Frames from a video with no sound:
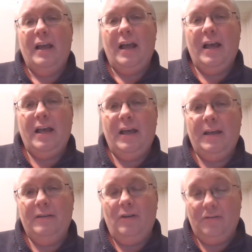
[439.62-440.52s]

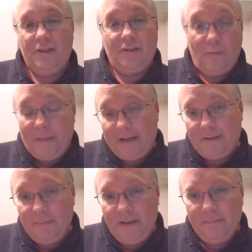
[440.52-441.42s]
And Hodges got back
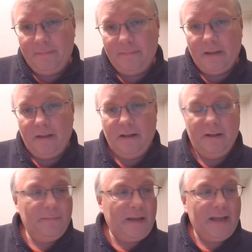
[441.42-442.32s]
to me.
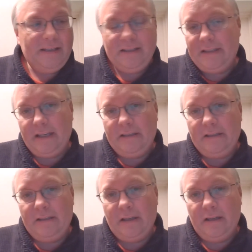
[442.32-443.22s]
And he
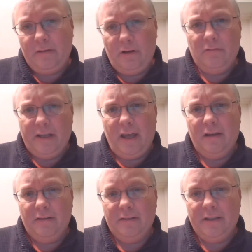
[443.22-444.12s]
said, "Oh
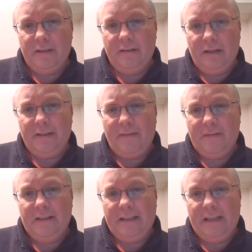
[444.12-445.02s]
yeah, he
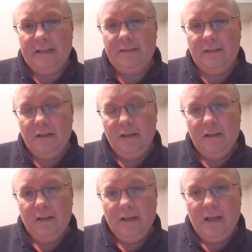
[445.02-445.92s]
definitely is."
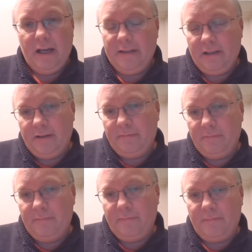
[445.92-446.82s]
And then I
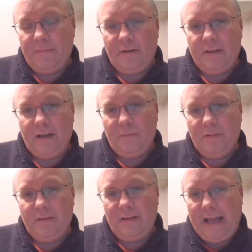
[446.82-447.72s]
followed it up
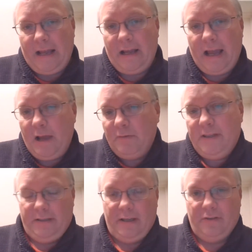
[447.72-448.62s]
with, "How is
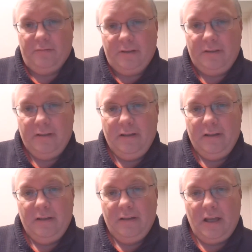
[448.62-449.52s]
he dangerous?"
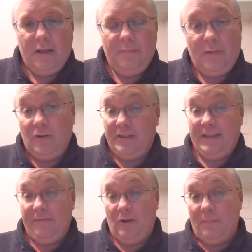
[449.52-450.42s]
Hodges
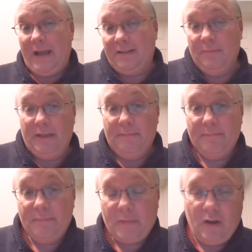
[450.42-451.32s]
never got back to me
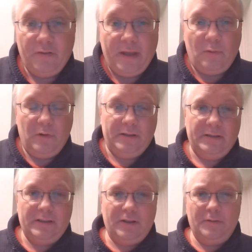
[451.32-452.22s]
on that one.
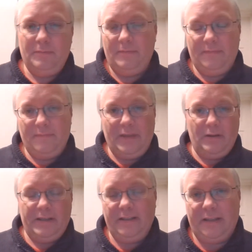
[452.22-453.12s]
So
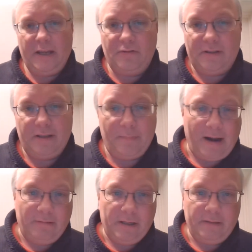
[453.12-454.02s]
yeah, he's dangerous
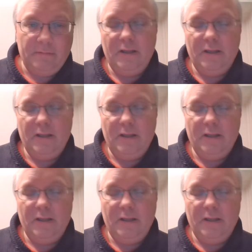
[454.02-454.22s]
apparently.